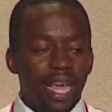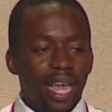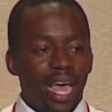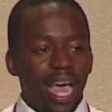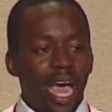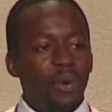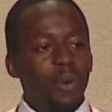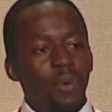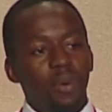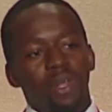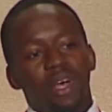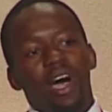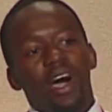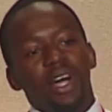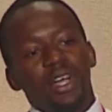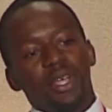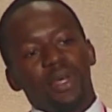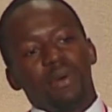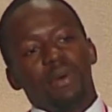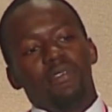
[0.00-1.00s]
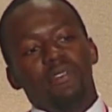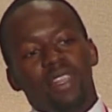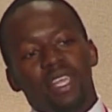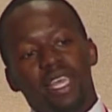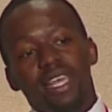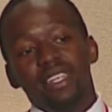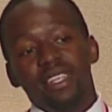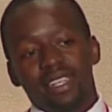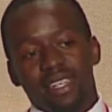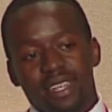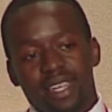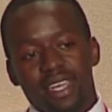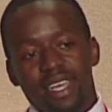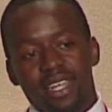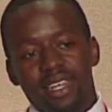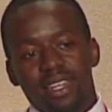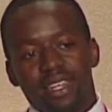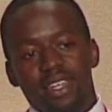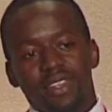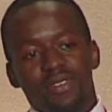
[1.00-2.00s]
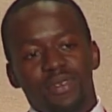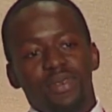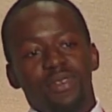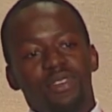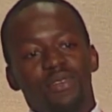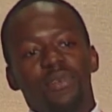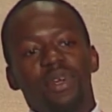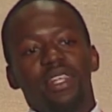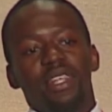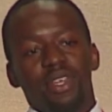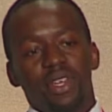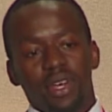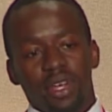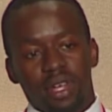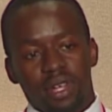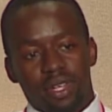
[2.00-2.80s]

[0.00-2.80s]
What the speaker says: And we would argue over the Indian kid because he was really good.